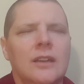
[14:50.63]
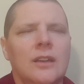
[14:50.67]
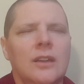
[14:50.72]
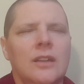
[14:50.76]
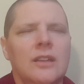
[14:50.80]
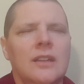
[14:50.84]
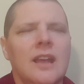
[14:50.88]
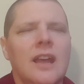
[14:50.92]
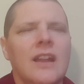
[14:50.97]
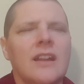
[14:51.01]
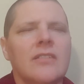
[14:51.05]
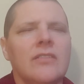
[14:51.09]

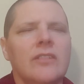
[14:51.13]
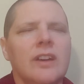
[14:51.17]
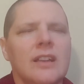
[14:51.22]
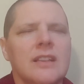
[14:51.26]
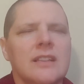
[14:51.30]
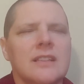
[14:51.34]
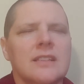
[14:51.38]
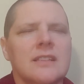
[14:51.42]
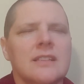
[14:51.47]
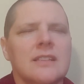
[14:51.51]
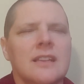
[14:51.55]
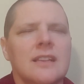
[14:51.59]
None of
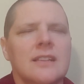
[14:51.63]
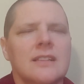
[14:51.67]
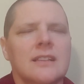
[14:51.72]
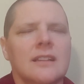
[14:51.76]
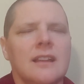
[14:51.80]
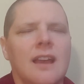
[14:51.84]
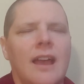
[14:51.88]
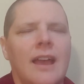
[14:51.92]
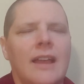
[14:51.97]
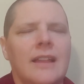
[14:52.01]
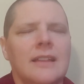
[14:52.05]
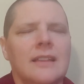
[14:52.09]
us is an
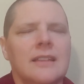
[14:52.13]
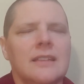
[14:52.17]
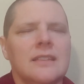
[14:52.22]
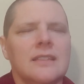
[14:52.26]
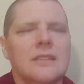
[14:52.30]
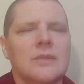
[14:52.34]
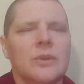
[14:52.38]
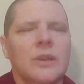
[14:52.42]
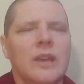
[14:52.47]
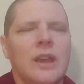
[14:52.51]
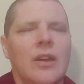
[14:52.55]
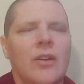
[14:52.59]
island.
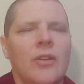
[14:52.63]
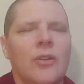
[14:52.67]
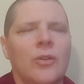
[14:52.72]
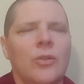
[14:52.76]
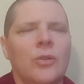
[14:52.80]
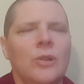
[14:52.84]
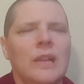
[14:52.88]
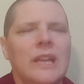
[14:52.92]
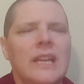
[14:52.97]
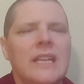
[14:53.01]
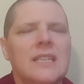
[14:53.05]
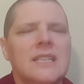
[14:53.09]
We are
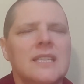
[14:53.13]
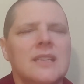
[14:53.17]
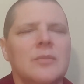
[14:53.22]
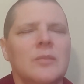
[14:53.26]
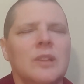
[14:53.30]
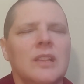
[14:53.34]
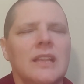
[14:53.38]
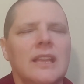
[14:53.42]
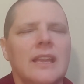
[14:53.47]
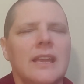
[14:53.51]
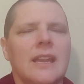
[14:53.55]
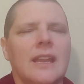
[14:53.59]
all
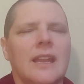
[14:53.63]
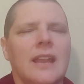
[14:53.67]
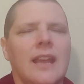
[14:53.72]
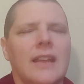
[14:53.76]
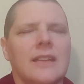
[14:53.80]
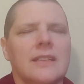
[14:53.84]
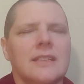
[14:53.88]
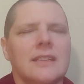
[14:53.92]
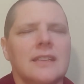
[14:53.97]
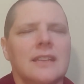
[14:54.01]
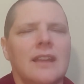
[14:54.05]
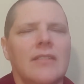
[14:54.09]
intimately
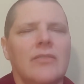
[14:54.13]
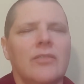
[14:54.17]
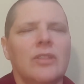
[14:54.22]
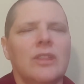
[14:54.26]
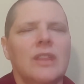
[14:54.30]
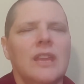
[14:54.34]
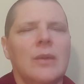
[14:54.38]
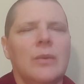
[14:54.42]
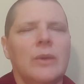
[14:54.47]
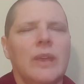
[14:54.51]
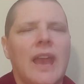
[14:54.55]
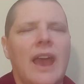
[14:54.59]
connected.
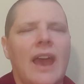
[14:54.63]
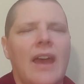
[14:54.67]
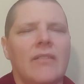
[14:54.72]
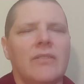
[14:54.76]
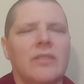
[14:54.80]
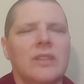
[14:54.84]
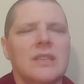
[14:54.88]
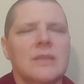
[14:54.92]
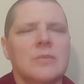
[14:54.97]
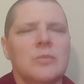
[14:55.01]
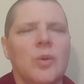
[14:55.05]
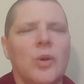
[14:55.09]
Everything we have,
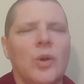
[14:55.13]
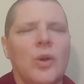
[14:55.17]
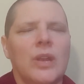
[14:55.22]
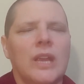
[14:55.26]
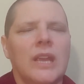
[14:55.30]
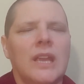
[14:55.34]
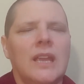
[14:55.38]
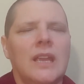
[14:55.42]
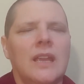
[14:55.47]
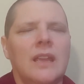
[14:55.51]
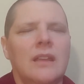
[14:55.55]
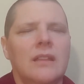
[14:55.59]
this
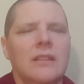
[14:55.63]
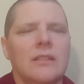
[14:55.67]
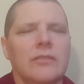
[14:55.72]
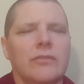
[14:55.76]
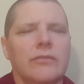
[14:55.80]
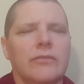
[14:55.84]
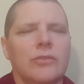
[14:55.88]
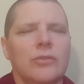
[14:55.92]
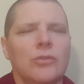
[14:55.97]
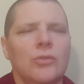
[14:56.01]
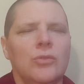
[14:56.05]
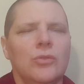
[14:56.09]
body, the
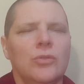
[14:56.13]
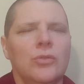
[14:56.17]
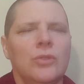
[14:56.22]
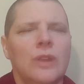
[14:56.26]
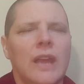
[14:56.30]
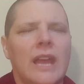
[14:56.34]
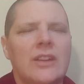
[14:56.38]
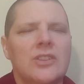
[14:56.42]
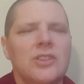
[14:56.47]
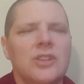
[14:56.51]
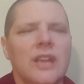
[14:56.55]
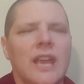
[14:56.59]
food,
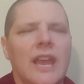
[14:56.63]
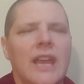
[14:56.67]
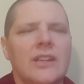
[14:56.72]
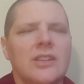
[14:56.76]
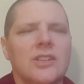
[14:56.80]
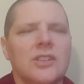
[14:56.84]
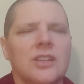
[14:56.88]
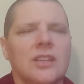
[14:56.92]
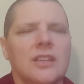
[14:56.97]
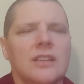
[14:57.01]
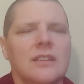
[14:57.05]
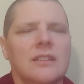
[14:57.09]

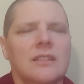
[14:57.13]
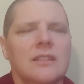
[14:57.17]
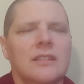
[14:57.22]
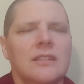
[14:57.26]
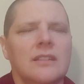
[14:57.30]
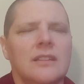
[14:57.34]
education,